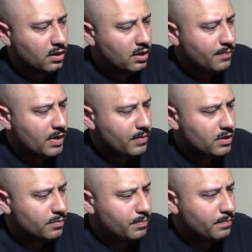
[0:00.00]
maybe
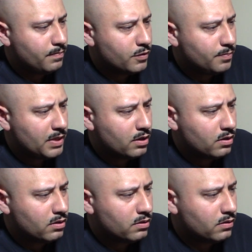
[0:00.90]

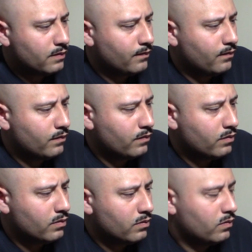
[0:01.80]
speakers.
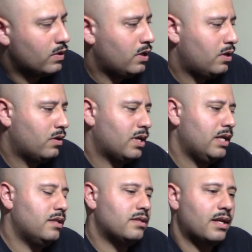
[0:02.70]
Okay,
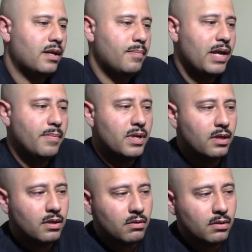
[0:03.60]
it looks like it might
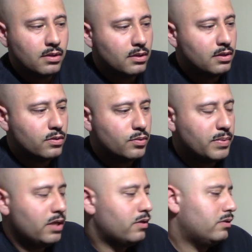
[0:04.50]
be little
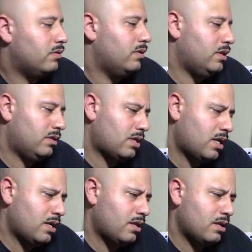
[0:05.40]
speakers on this
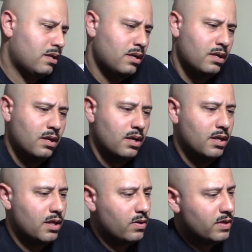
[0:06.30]
side,
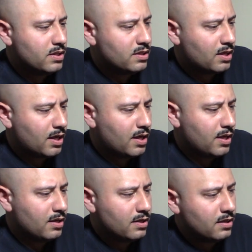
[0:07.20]
and then on this
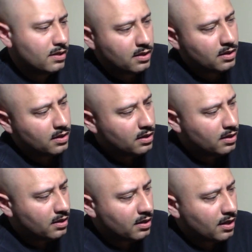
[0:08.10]
side
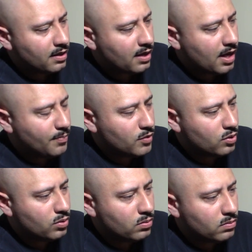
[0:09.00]
you got an
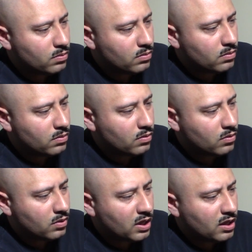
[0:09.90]
optical,
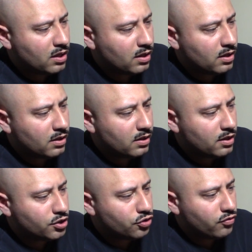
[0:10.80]

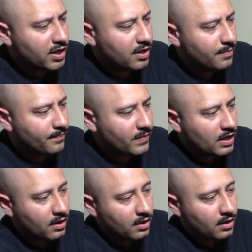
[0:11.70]
a string,
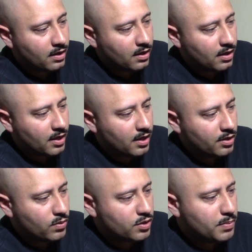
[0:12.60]
and
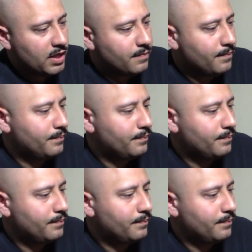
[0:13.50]
USB.